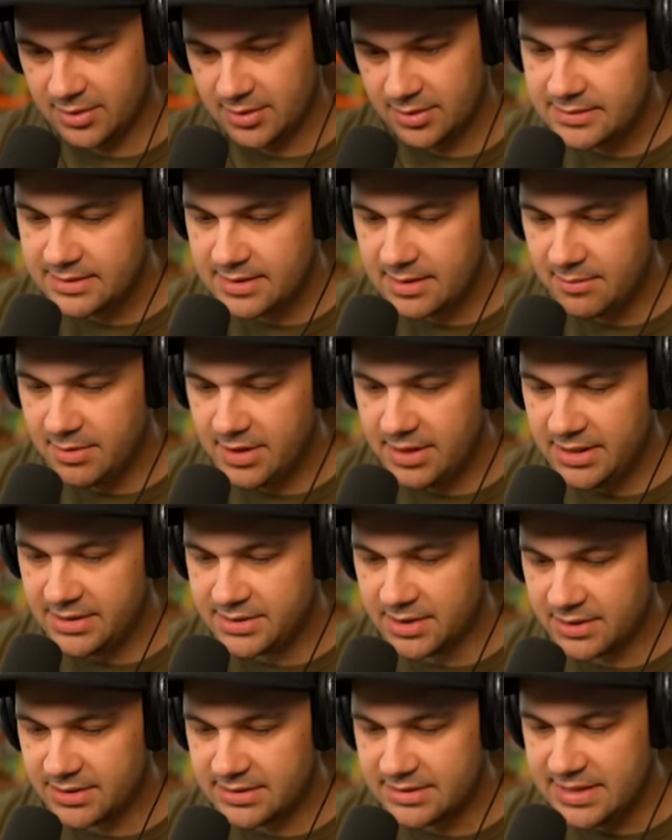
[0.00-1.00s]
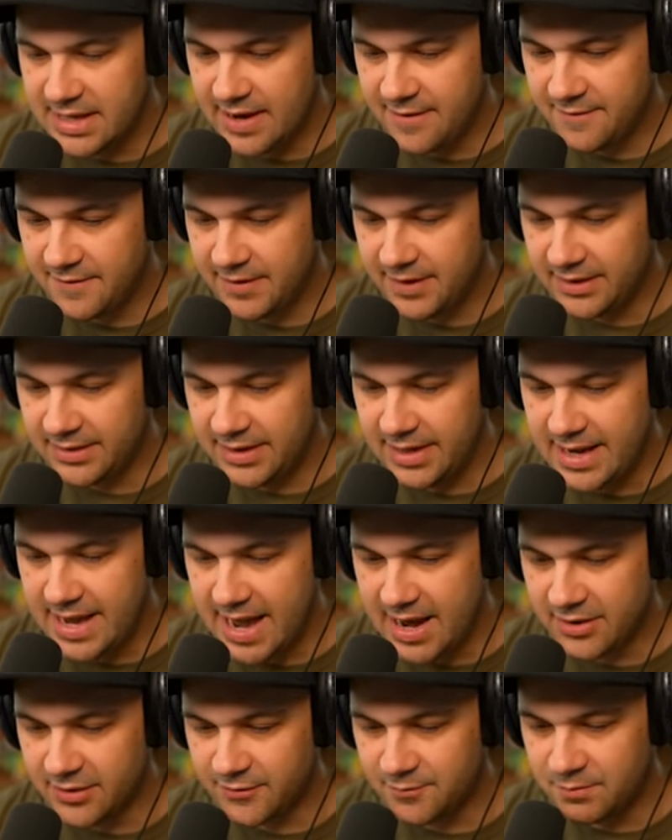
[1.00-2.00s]
Some of these are definitely
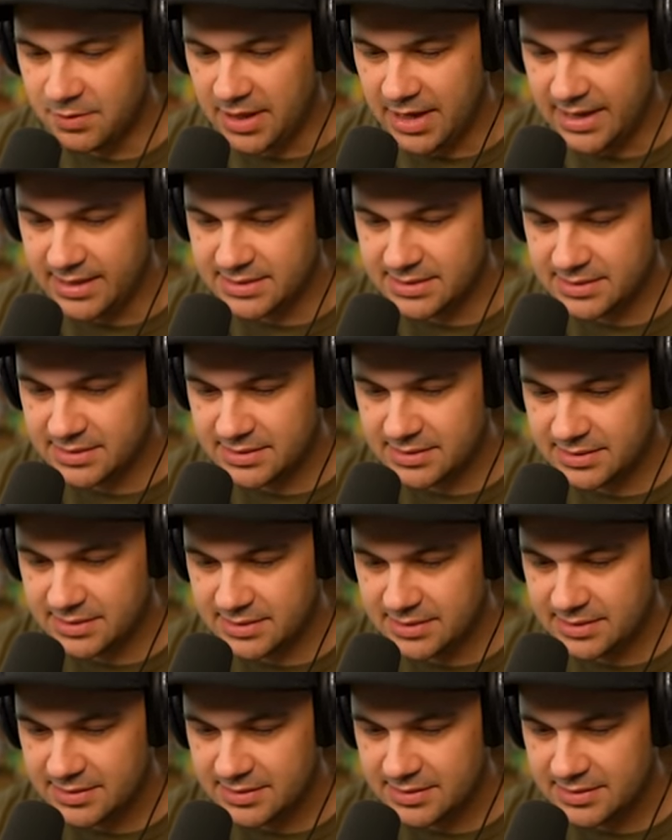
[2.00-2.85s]
out of place.